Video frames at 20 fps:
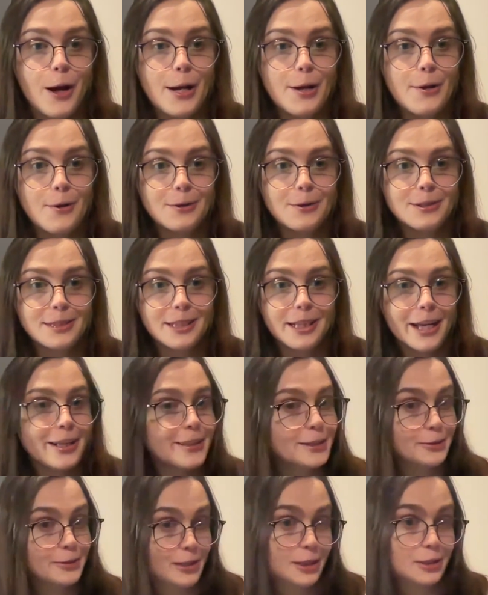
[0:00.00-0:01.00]
not to let the
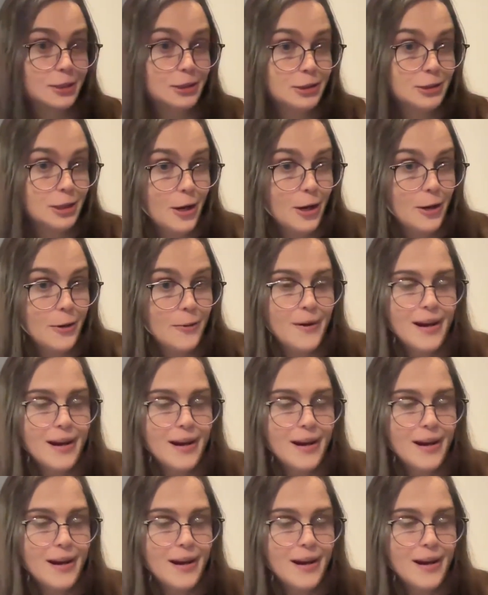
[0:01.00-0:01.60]
stress show.